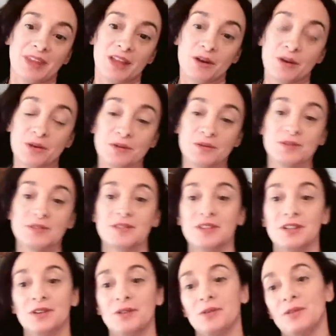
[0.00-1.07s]
who's
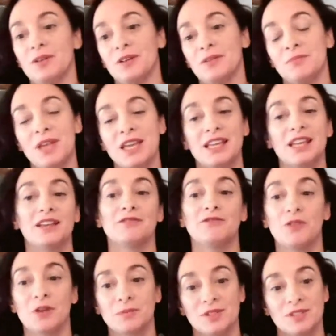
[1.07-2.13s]
making
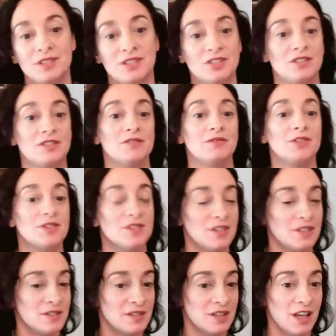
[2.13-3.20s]
informed decisions
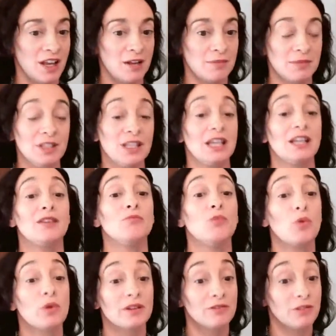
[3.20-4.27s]
versus needing
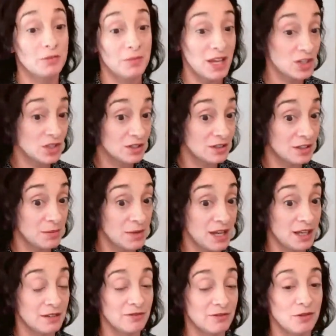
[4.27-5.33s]
more information to
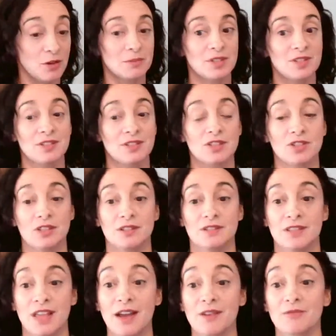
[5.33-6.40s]
make informed decisions.
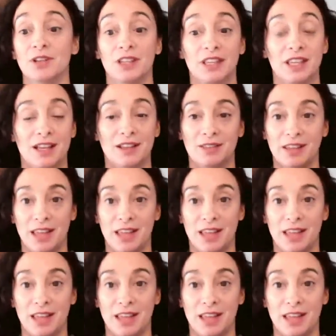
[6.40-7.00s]
That really